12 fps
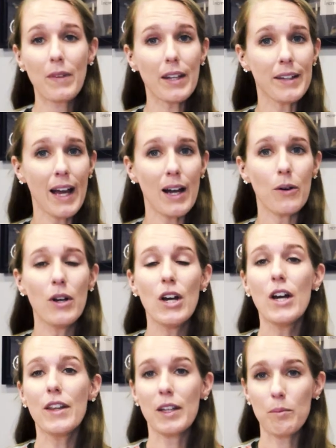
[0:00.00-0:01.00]
Now,
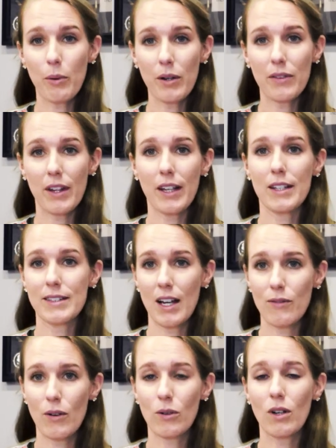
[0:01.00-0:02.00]
the important thing is
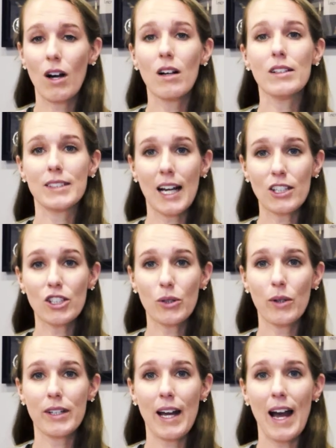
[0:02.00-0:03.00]
that phone call is actually
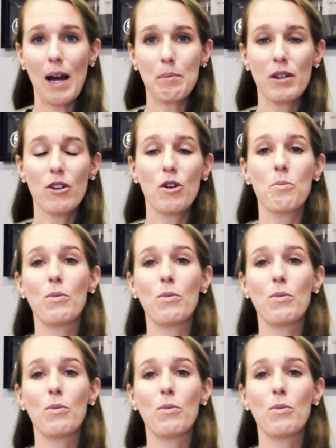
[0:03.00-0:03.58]
going to happen